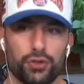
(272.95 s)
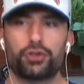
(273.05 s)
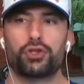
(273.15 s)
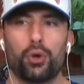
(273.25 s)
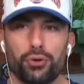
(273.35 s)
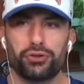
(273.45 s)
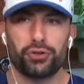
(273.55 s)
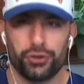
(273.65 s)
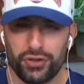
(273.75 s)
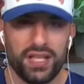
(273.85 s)
the soul
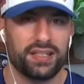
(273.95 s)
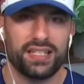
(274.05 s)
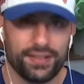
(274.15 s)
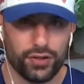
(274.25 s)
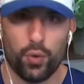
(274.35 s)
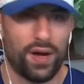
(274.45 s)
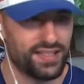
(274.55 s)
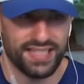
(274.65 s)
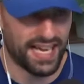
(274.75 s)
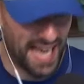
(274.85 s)
searching that needed to go
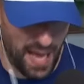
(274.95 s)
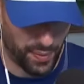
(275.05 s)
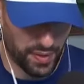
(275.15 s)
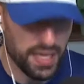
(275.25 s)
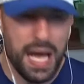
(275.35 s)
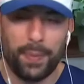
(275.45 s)
on did not happen